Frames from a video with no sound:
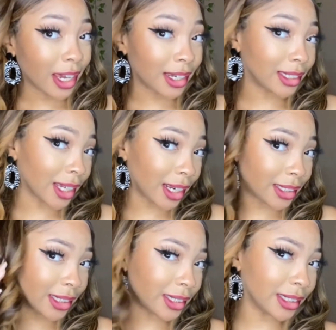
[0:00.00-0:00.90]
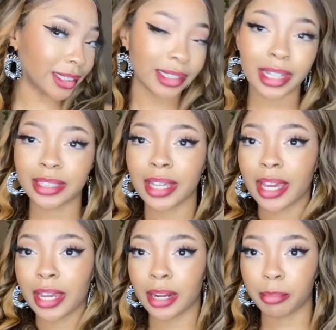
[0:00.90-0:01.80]
I decided to just tuck the
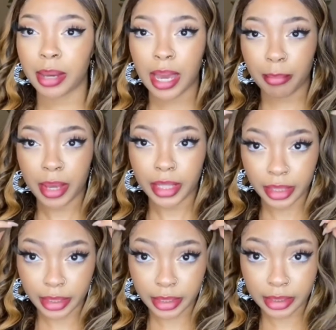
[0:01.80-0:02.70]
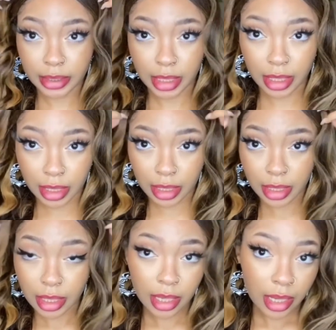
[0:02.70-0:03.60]
hair behind my ears and
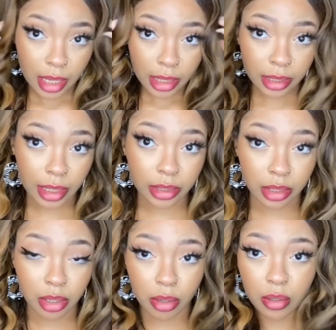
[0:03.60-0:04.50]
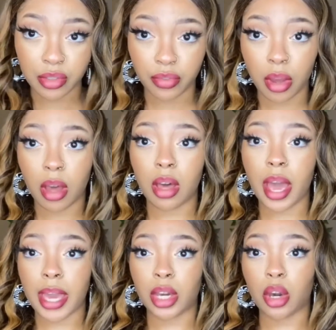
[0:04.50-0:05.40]
let the curls fall.
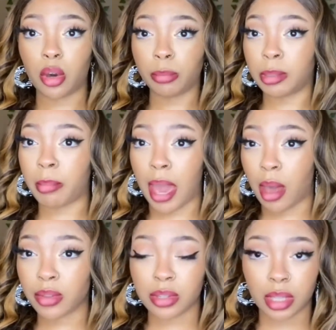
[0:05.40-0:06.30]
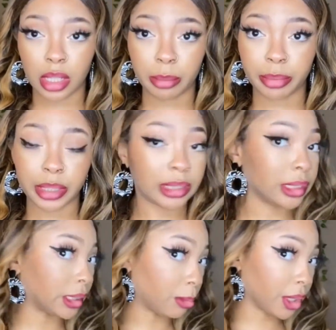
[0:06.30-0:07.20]
I combed them out so they look pretty
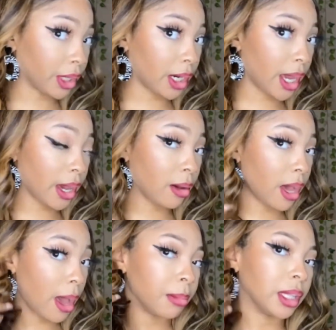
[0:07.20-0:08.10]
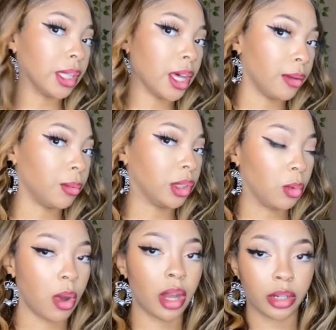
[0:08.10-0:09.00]
similar now. I'm in love with the
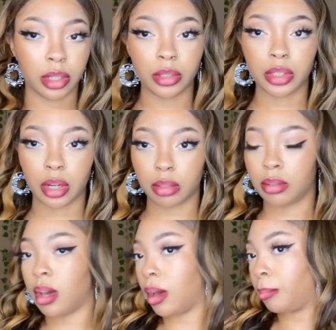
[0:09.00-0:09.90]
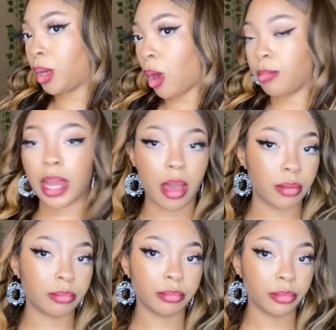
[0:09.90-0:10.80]
wand curls combed
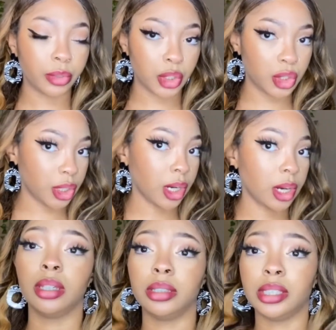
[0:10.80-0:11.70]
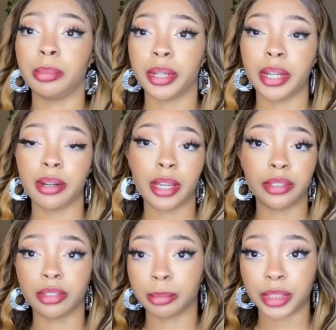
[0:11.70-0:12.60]
out, for sure. Zebra
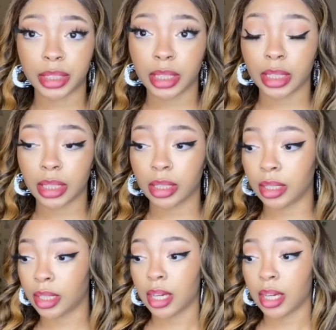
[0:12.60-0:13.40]
earrings from Shein.